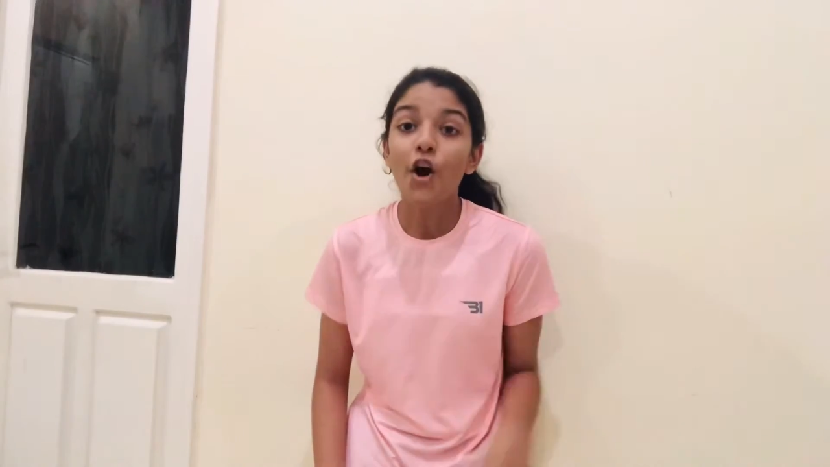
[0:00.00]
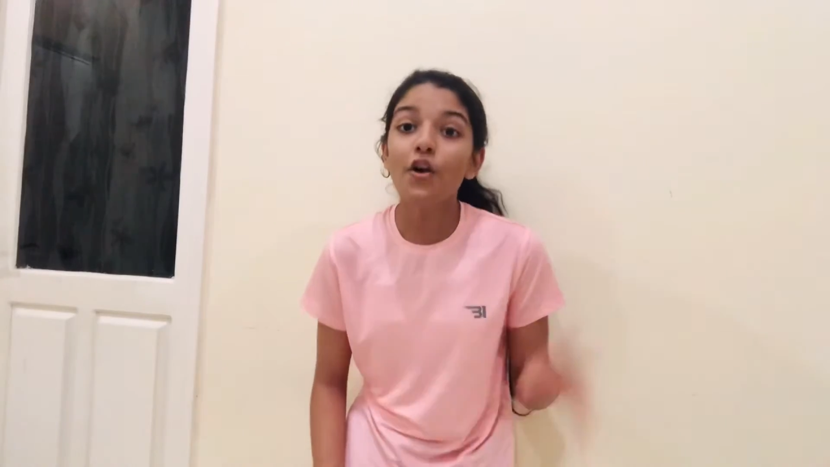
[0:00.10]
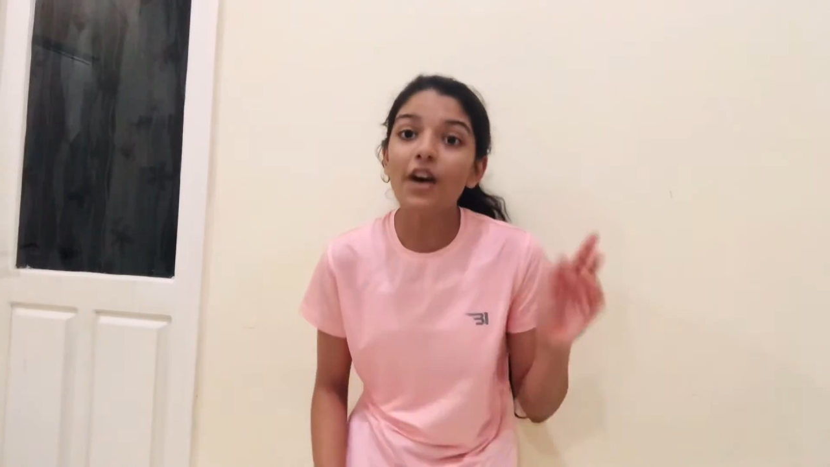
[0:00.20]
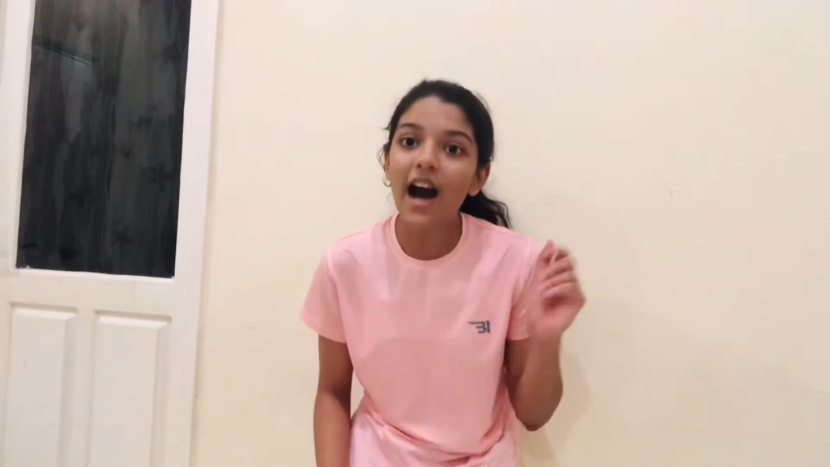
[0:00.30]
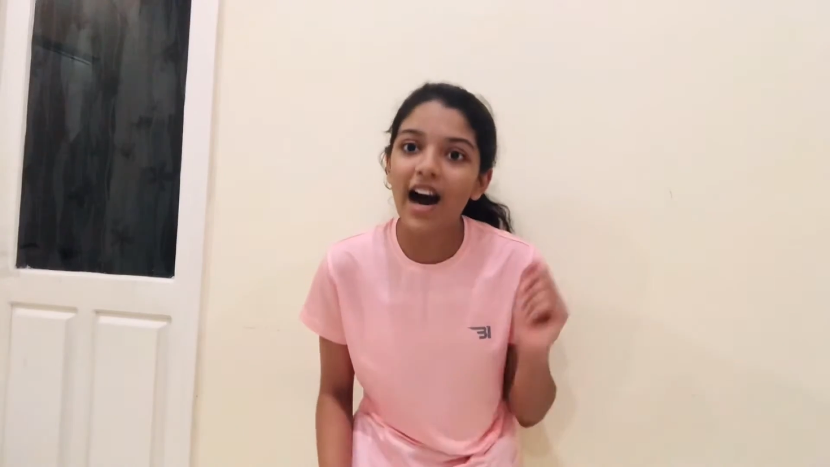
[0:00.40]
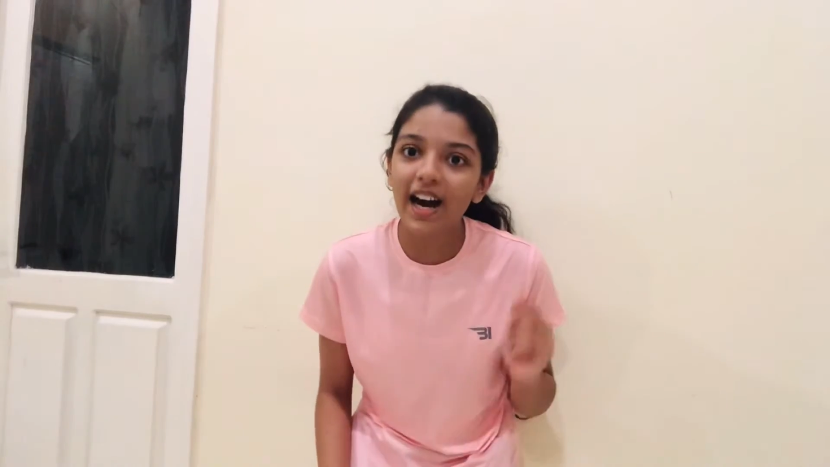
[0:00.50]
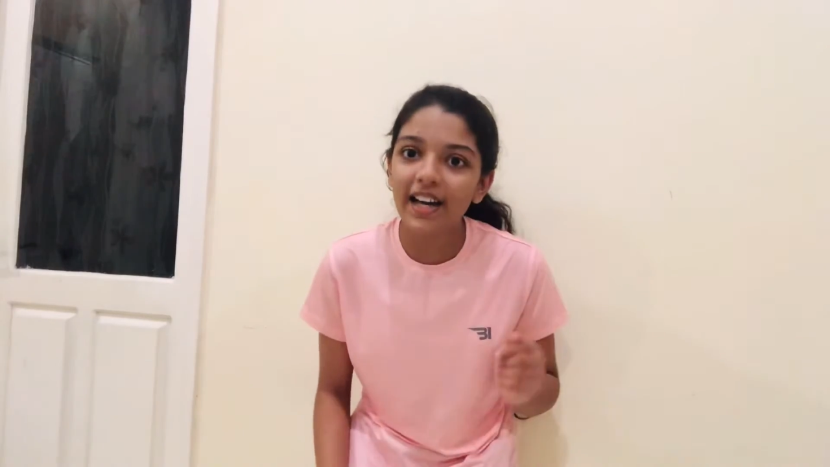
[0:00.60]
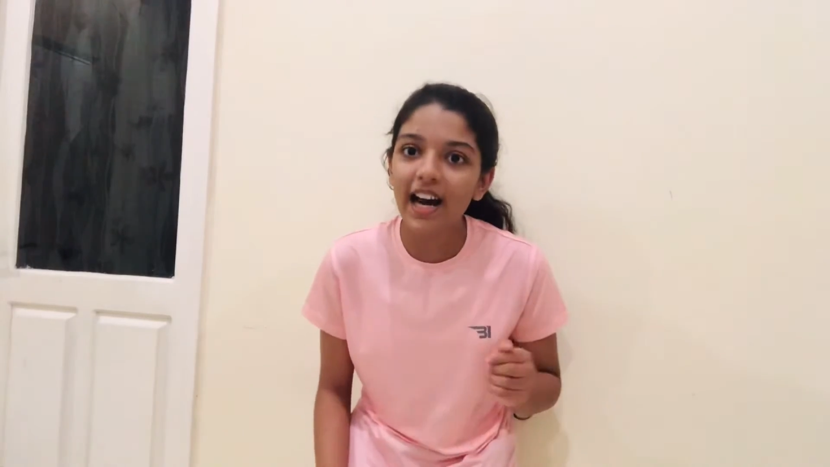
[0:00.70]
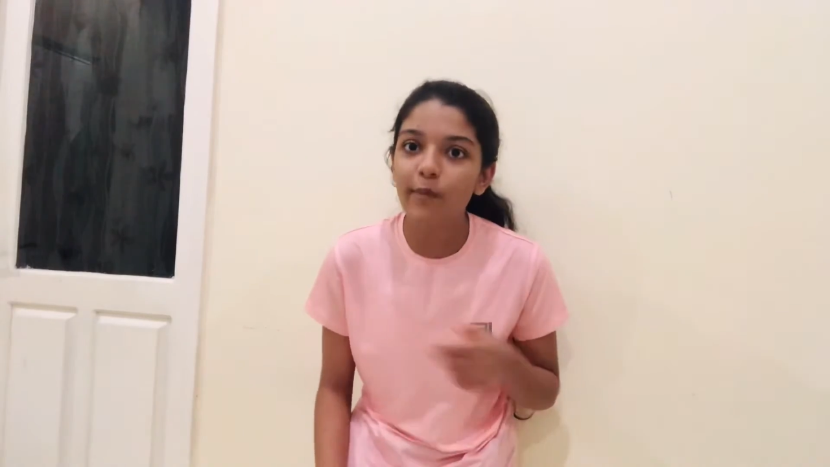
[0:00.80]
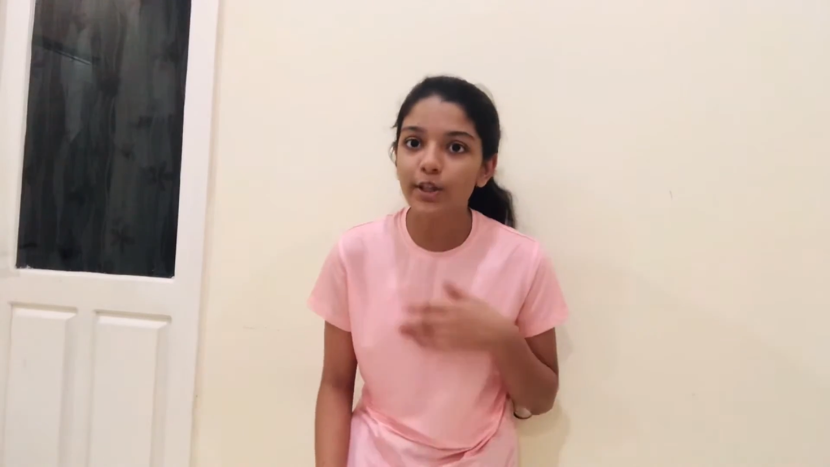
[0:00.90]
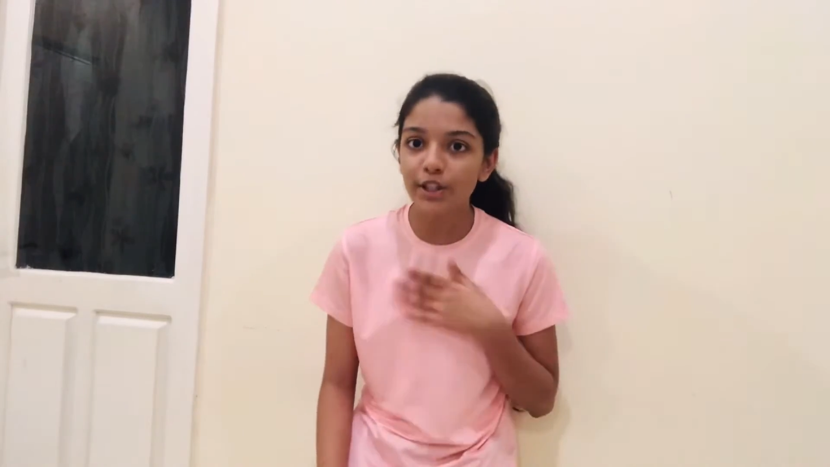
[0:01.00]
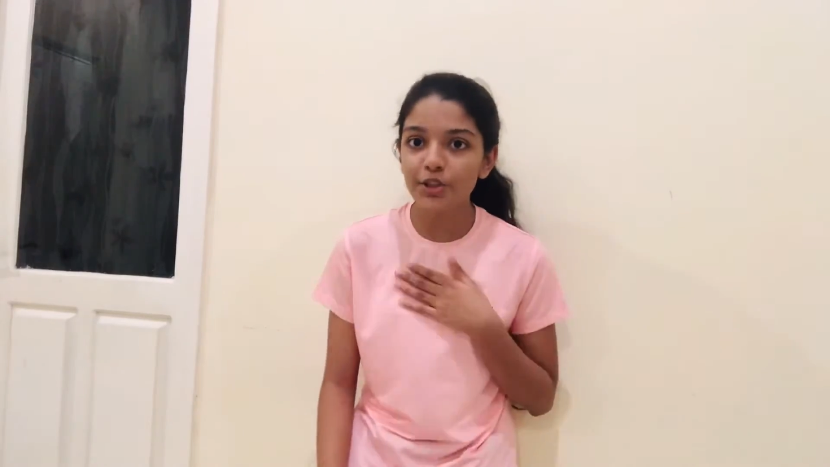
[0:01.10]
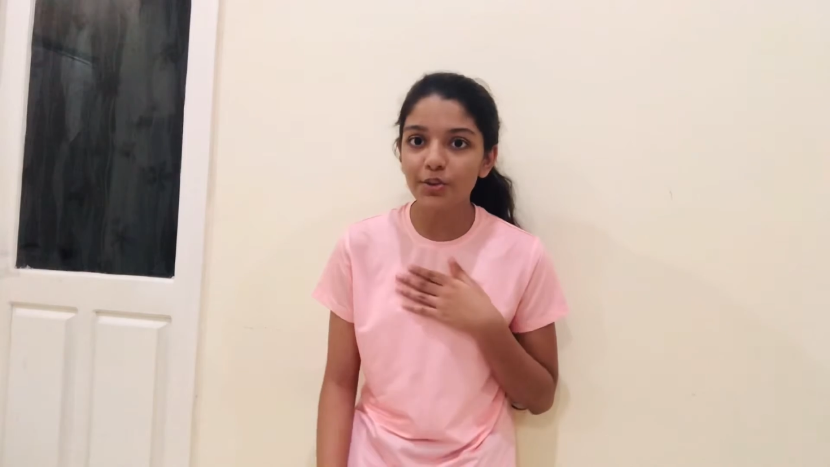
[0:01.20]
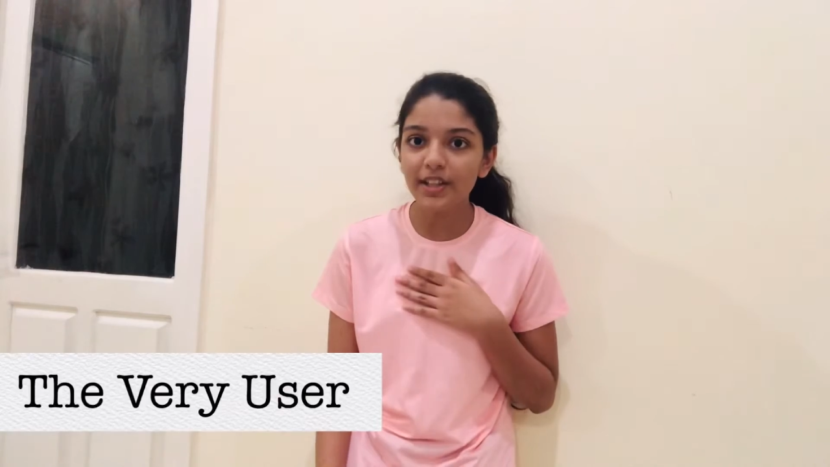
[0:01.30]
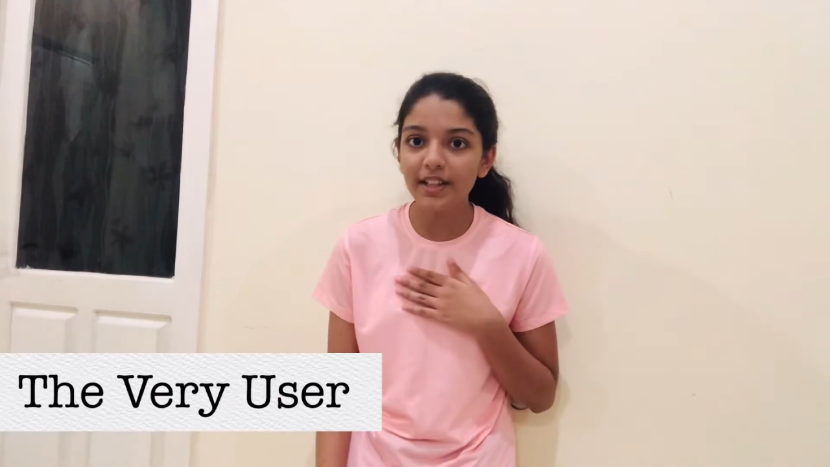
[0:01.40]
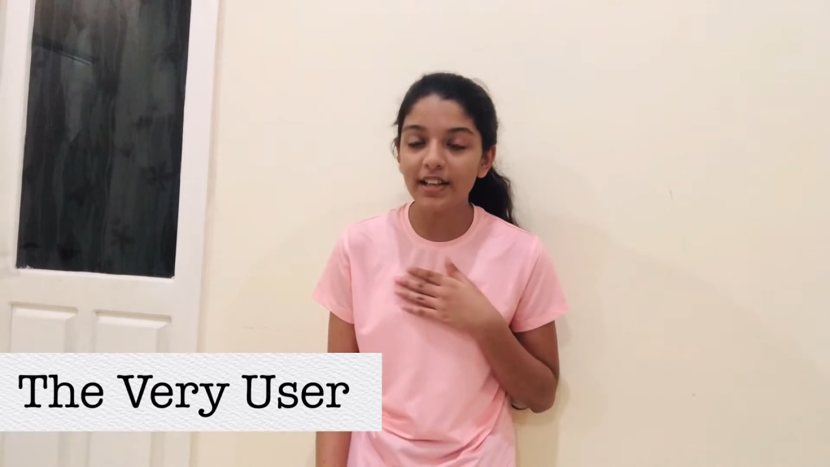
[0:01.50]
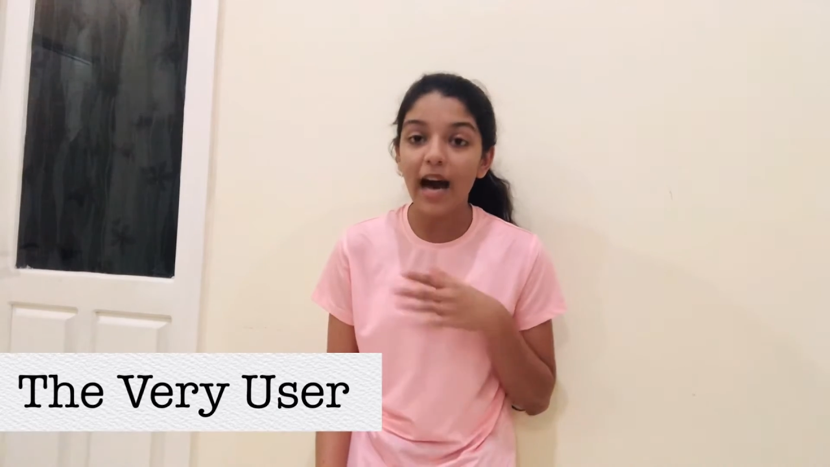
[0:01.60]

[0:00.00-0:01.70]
Oh, hi, how are you doing?